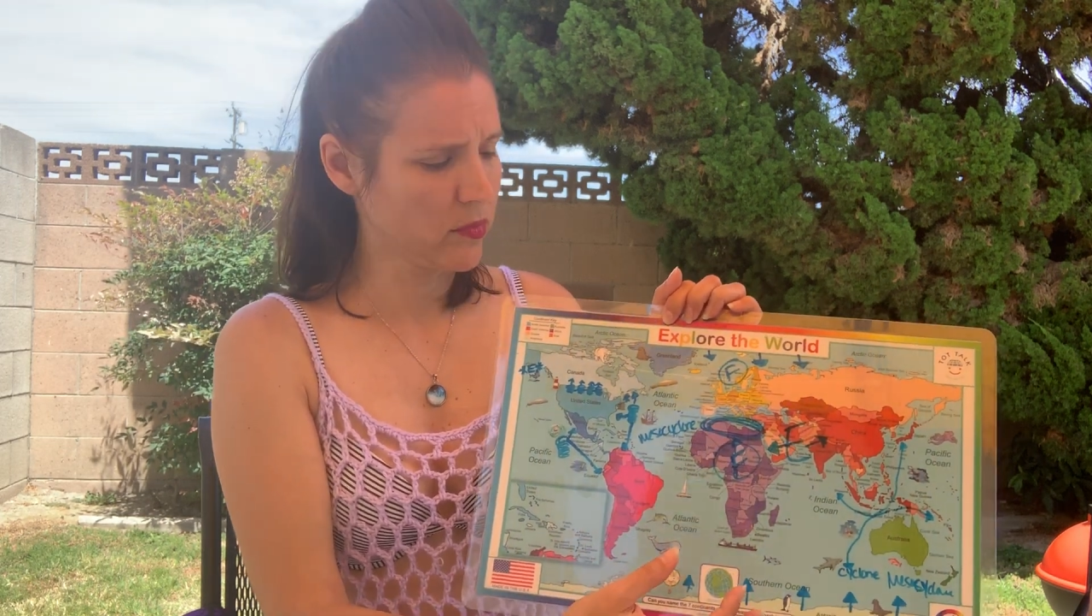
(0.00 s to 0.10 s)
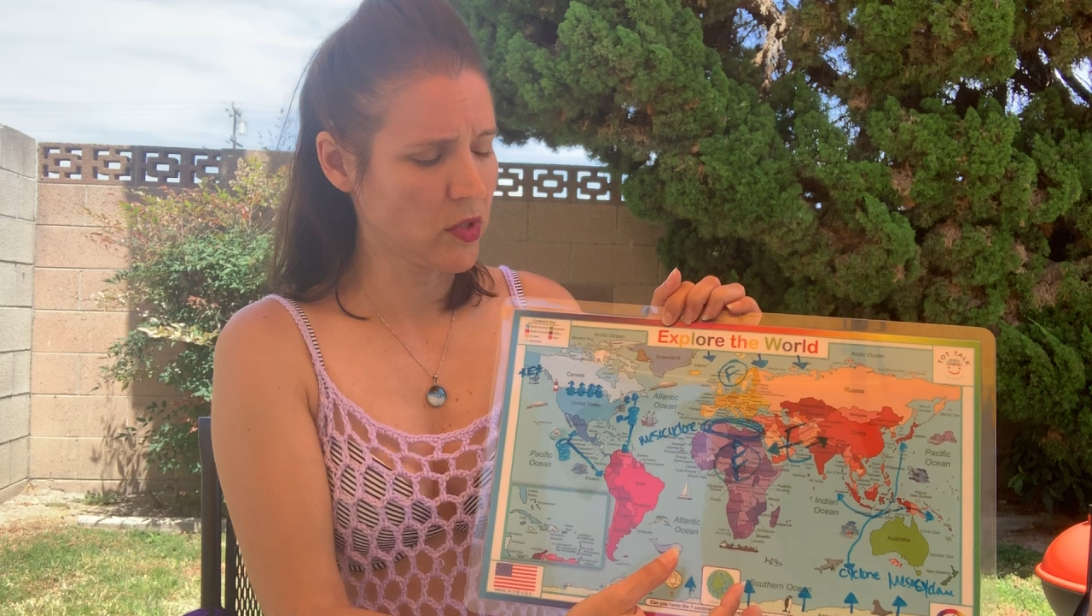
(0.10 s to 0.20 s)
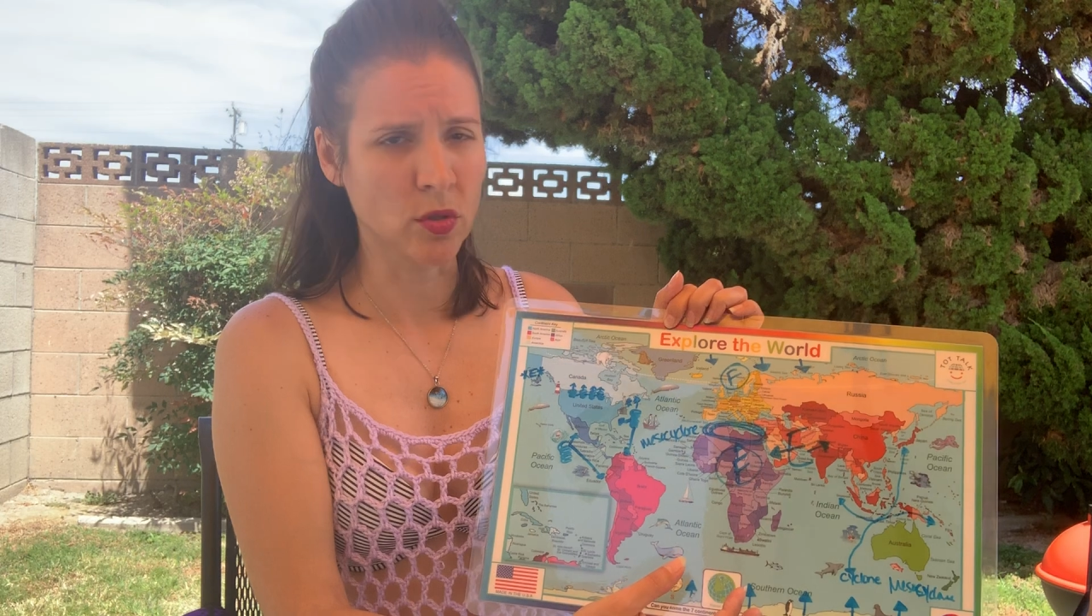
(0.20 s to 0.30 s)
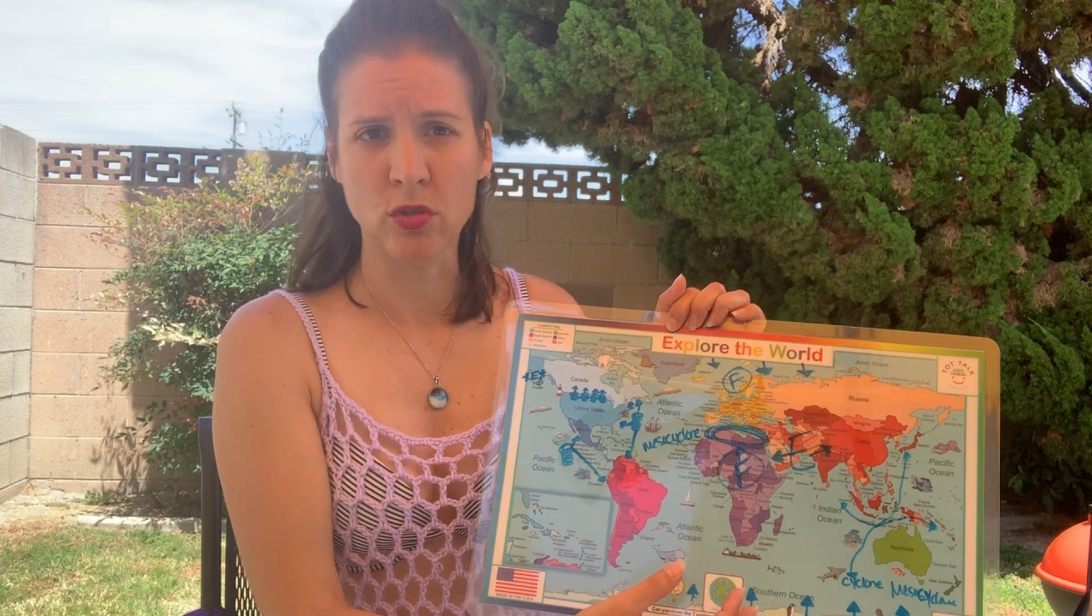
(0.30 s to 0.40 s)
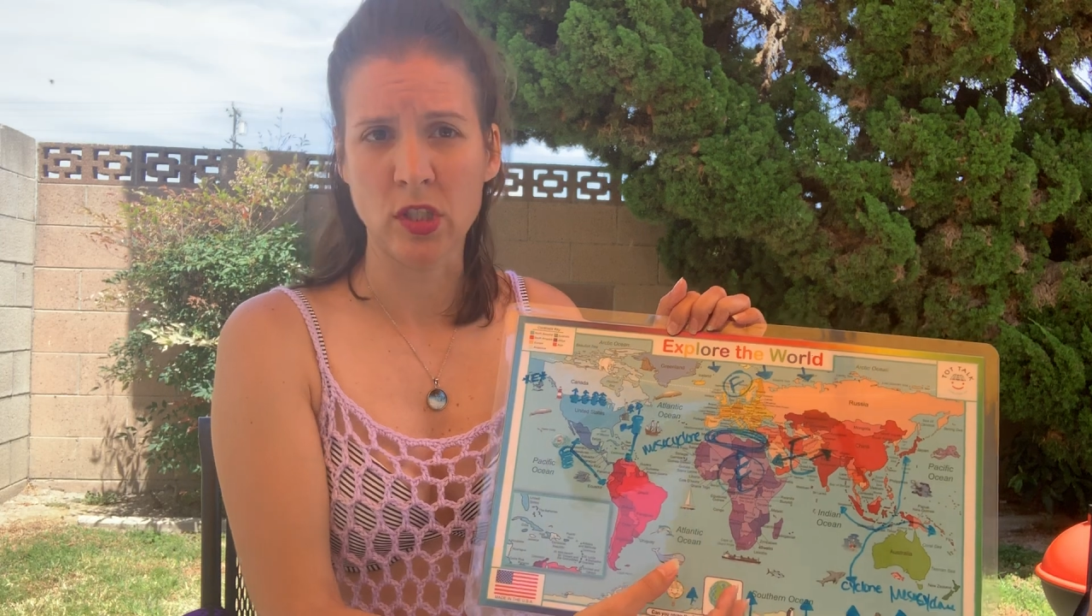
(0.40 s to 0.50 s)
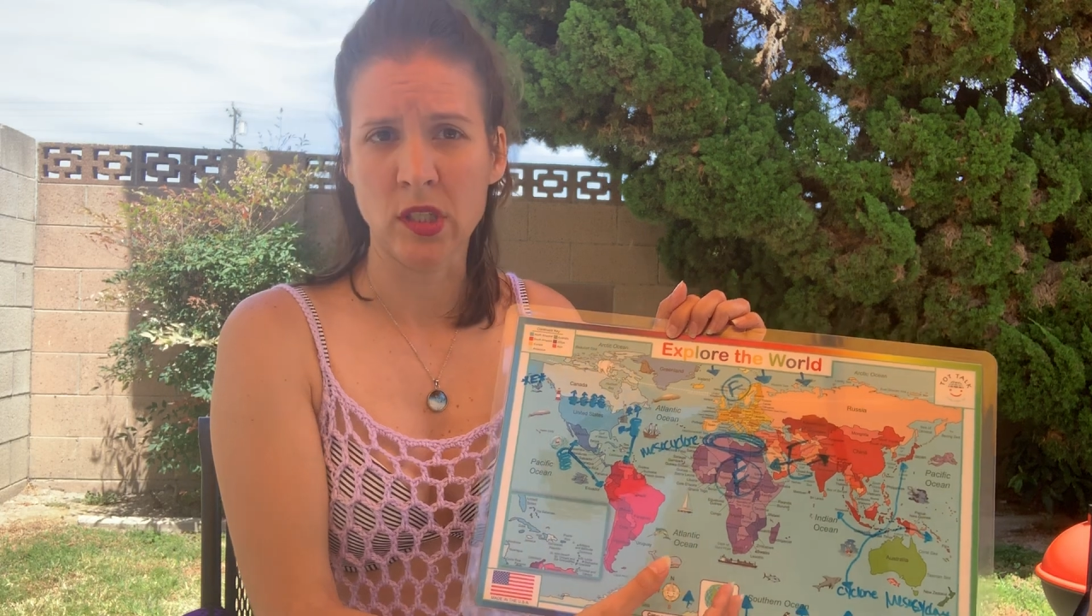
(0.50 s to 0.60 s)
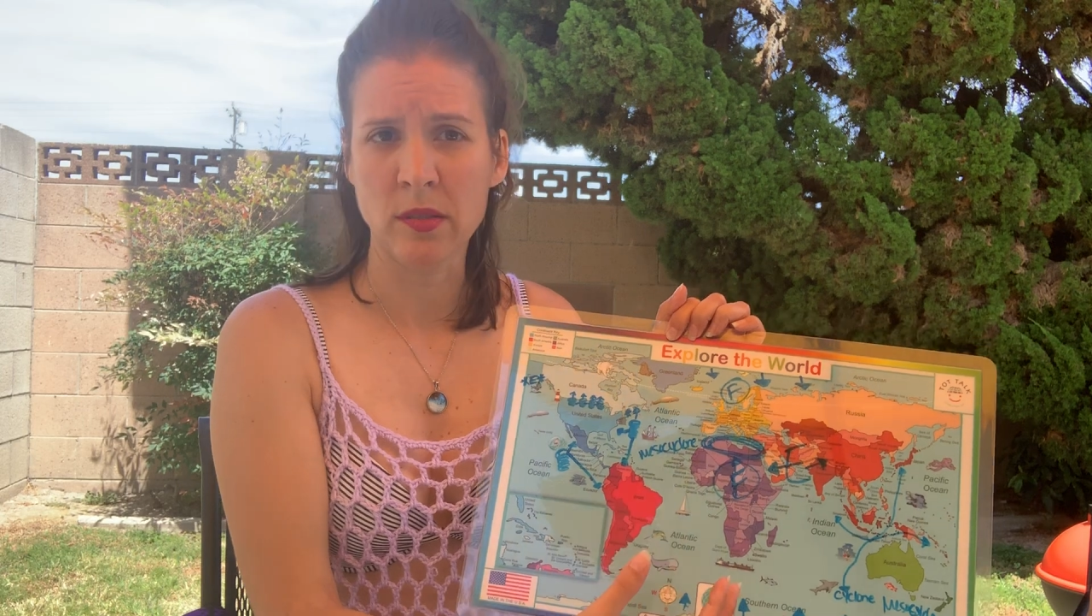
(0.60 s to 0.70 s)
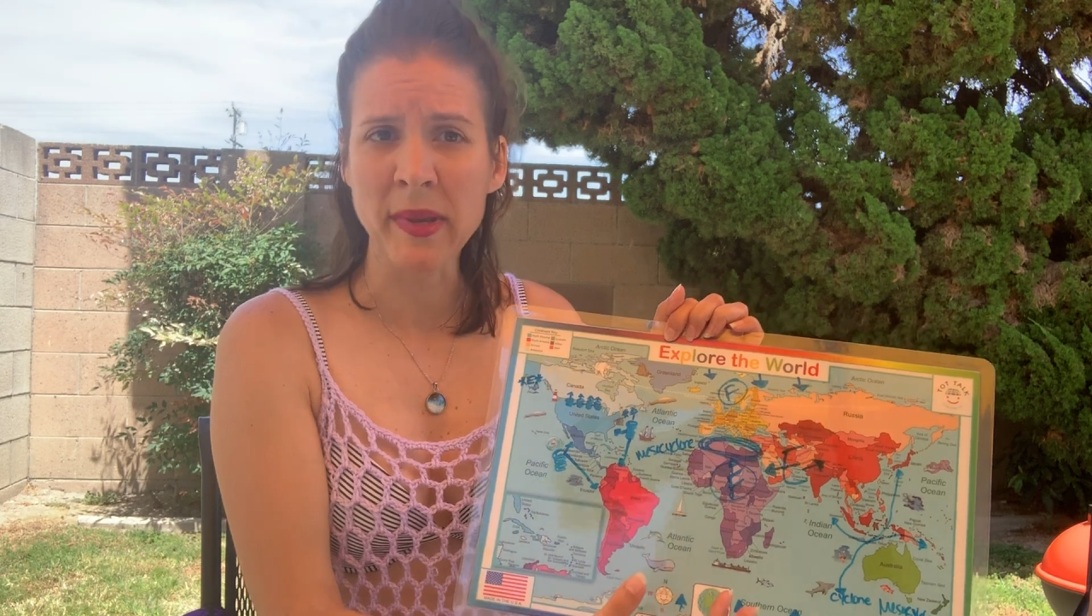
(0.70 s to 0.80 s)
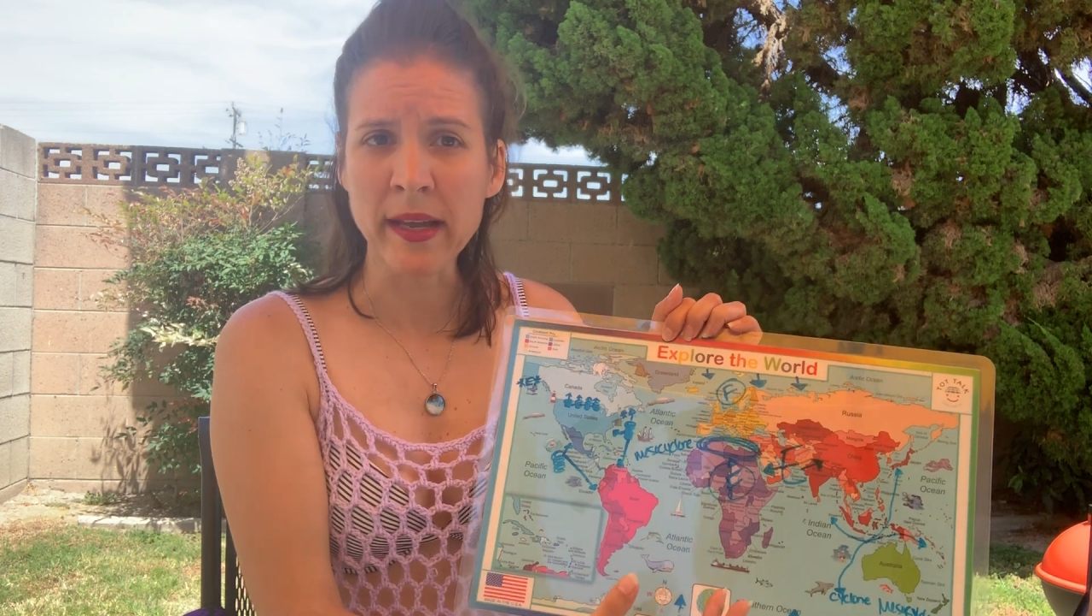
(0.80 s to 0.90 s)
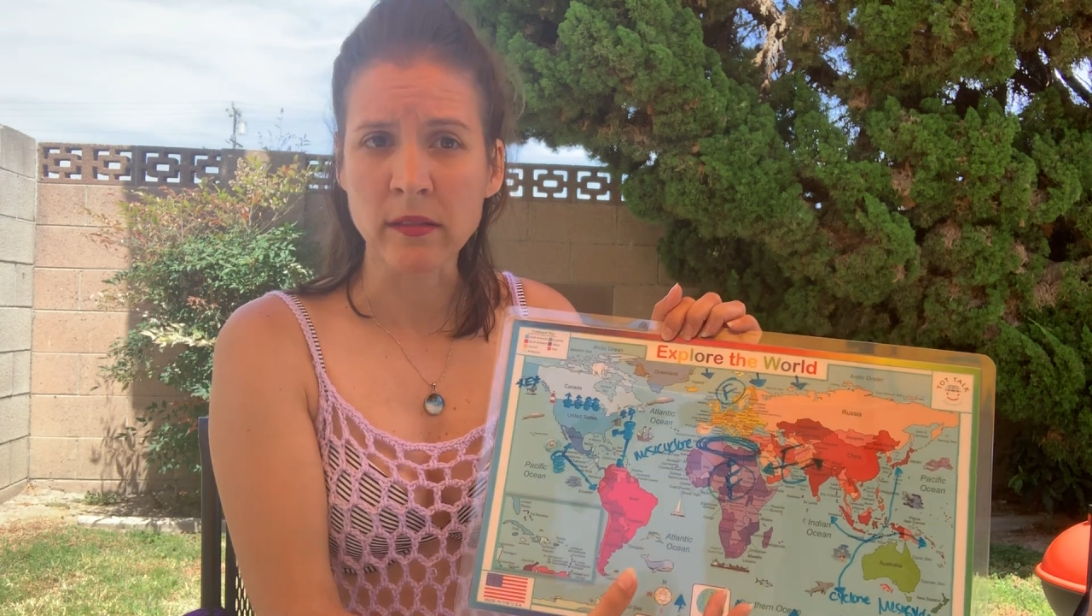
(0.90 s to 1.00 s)
So
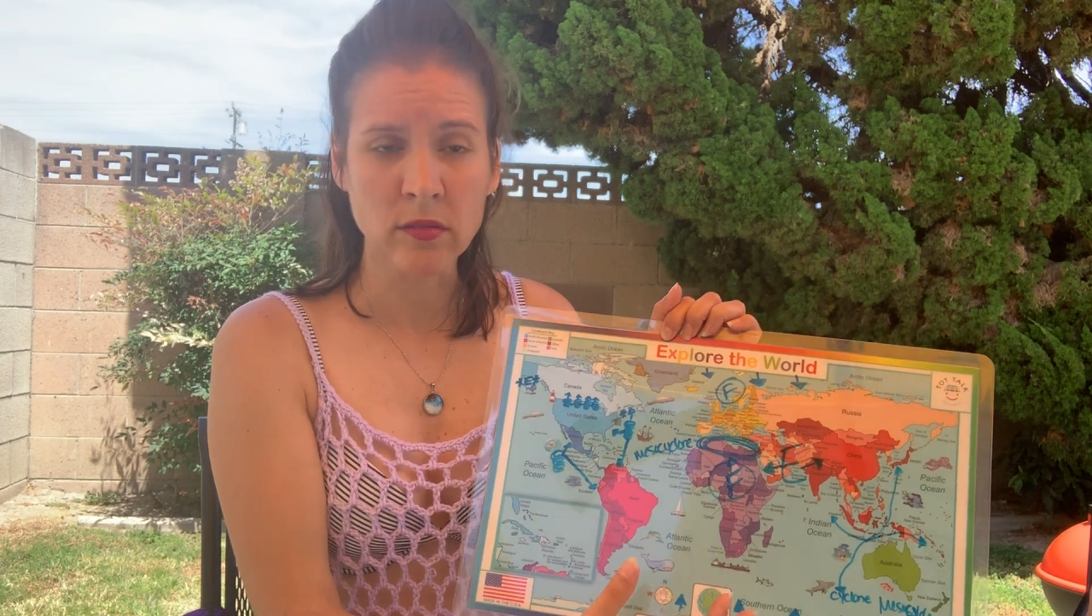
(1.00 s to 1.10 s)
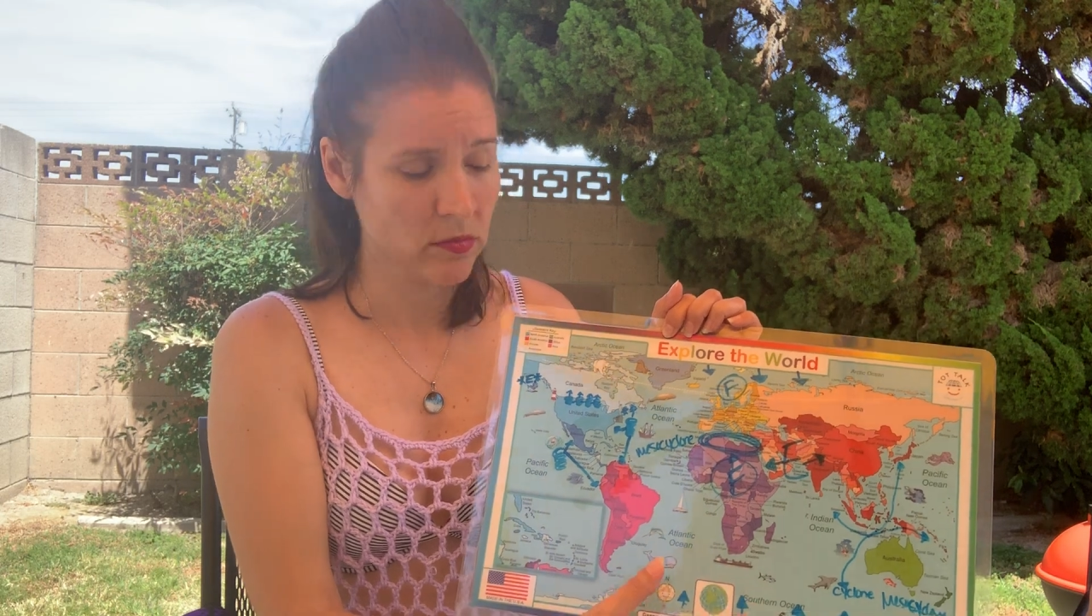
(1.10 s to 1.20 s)
she's mad.